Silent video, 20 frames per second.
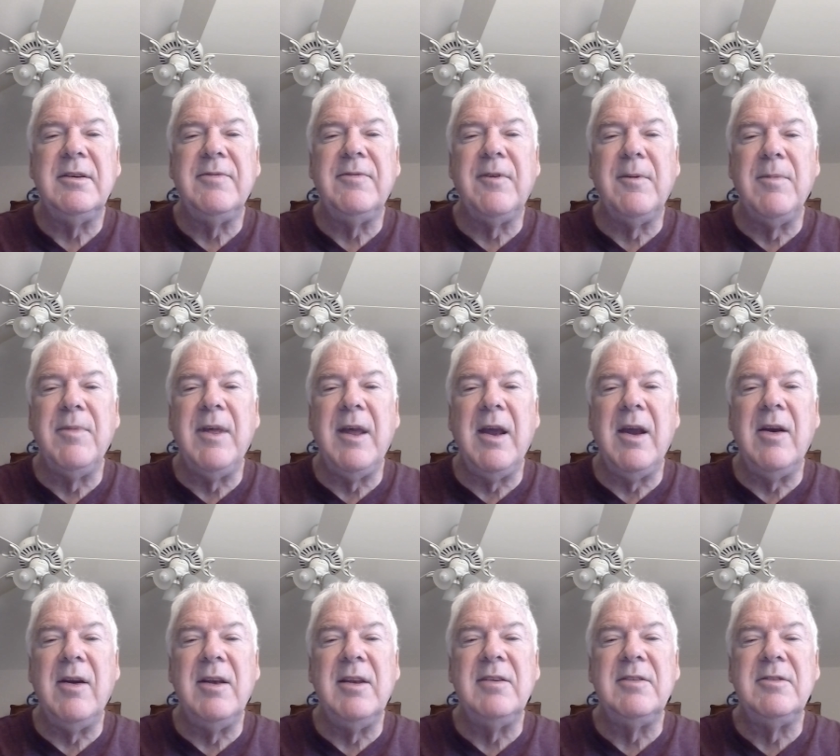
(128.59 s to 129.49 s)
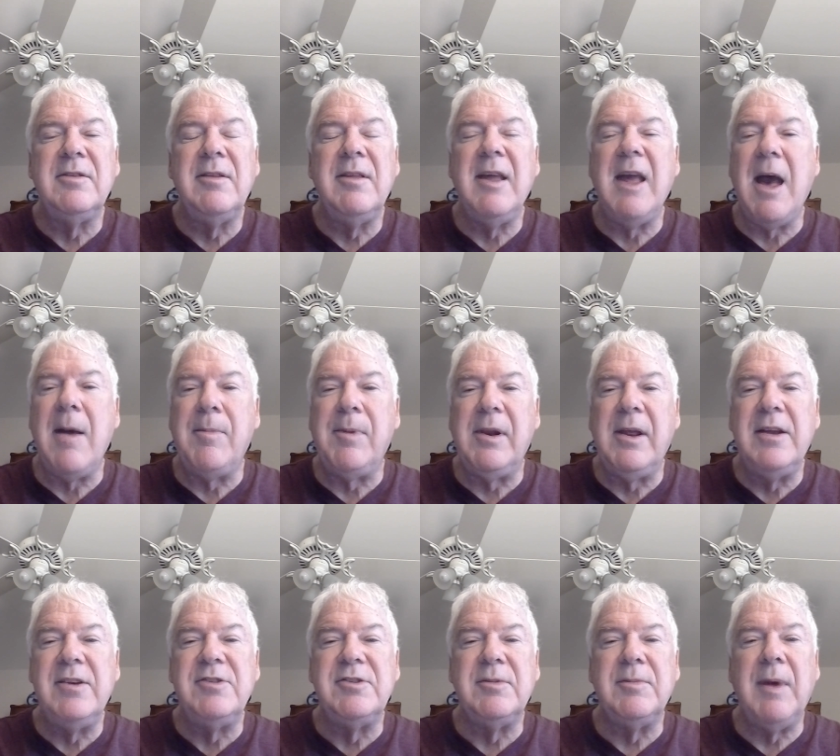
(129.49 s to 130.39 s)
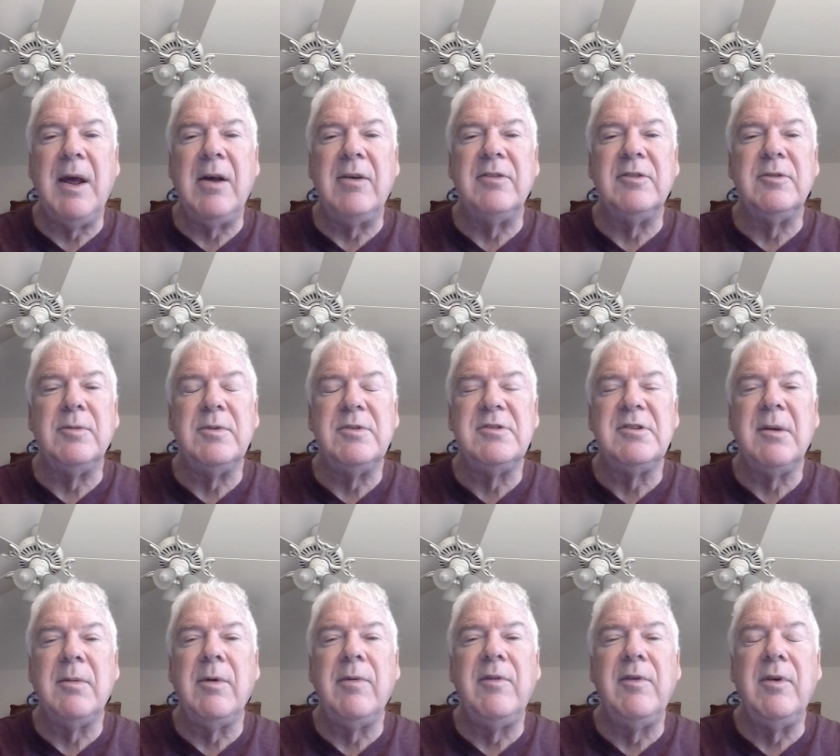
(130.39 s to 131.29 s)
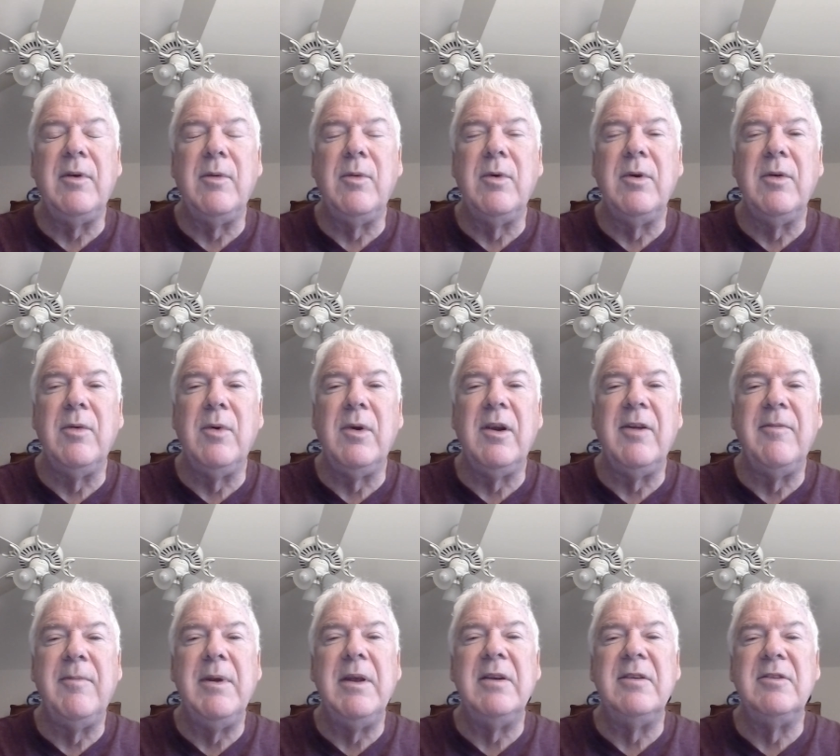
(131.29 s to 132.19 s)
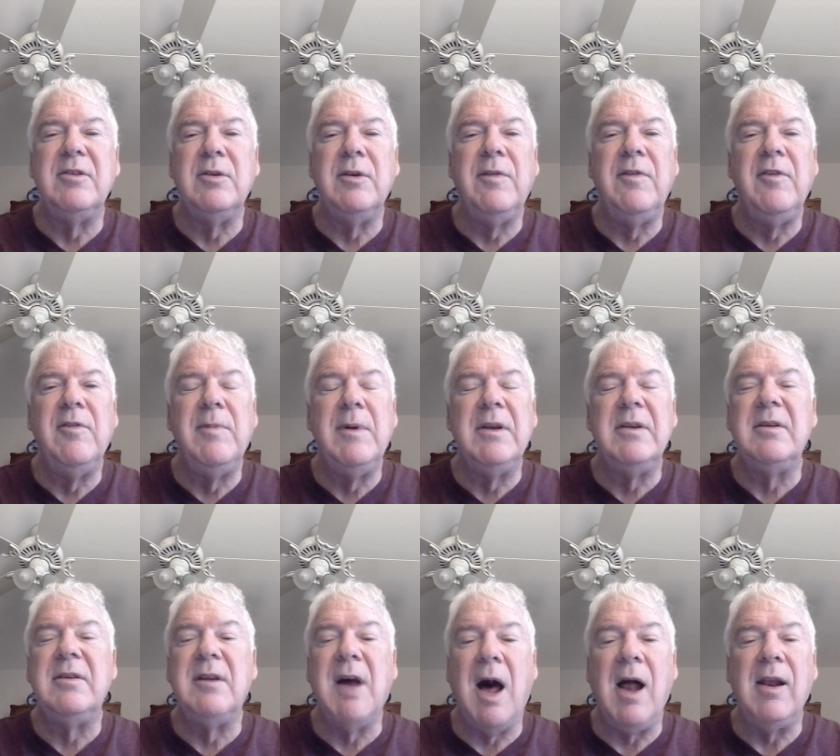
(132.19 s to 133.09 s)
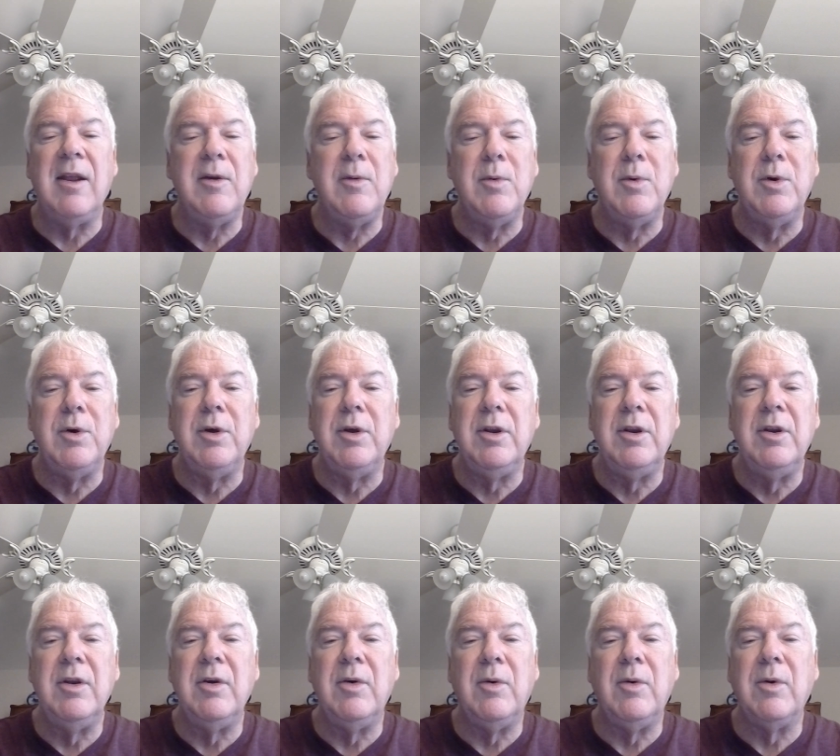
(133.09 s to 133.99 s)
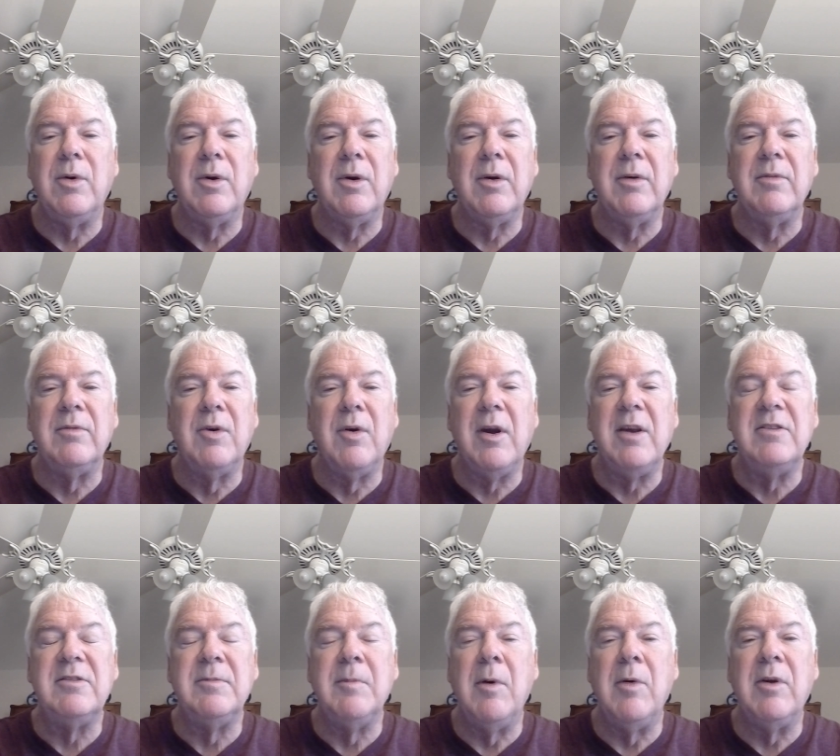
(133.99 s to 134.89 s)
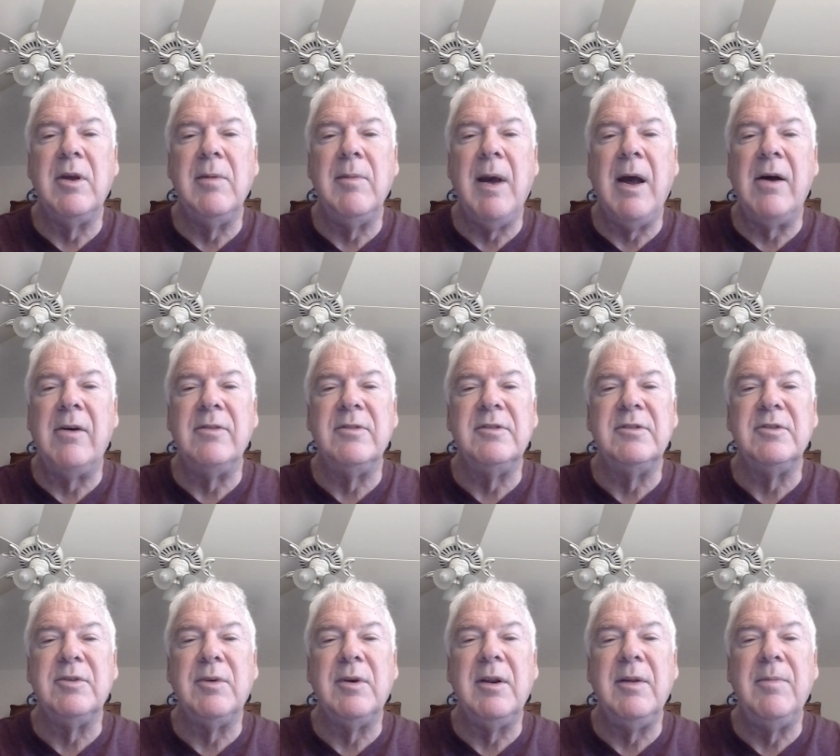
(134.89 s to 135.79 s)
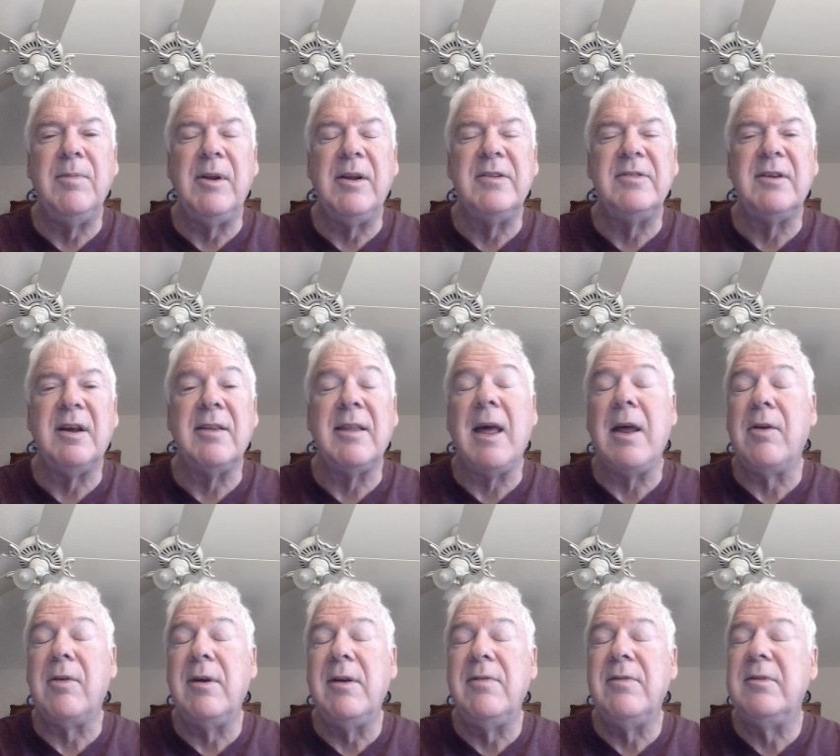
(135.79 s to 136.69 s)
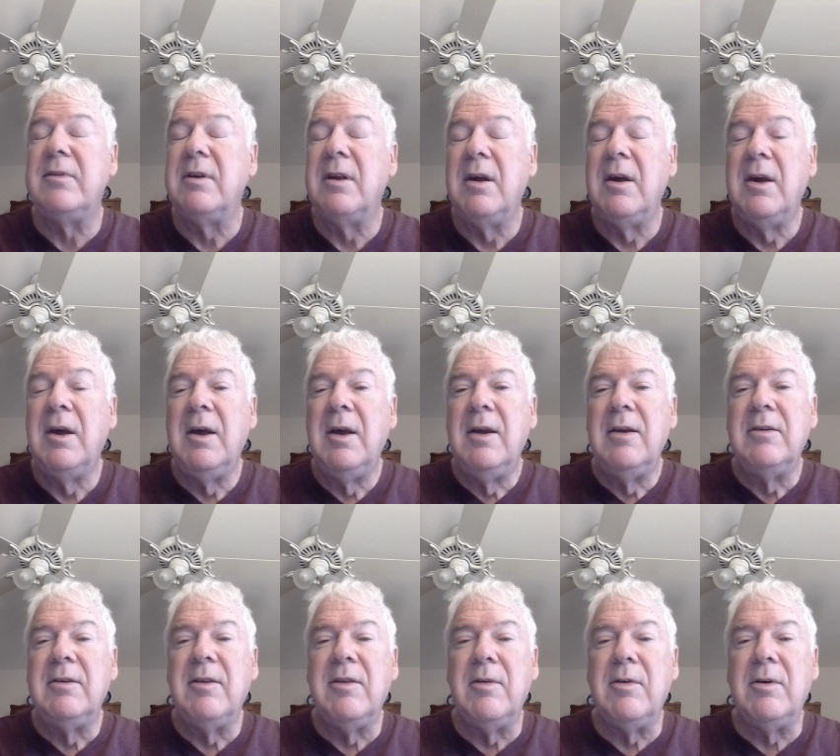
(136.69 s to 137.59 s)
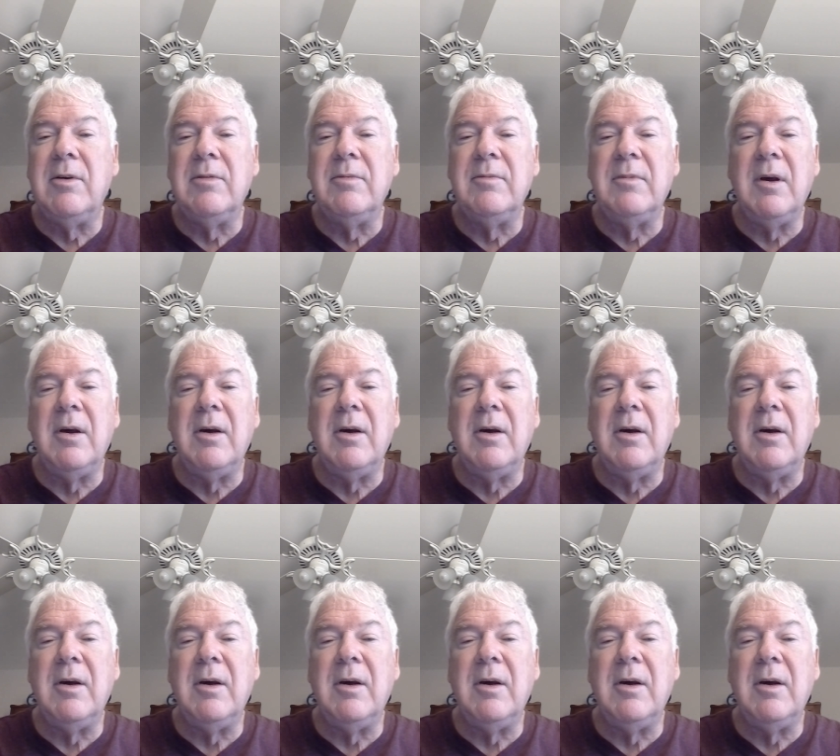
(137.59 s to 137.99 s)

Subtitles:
from there into the Appalachian Mountains, which some of you will have been to if you've been to Dollywood or Great Smoky Mountains or any place like that, or even to the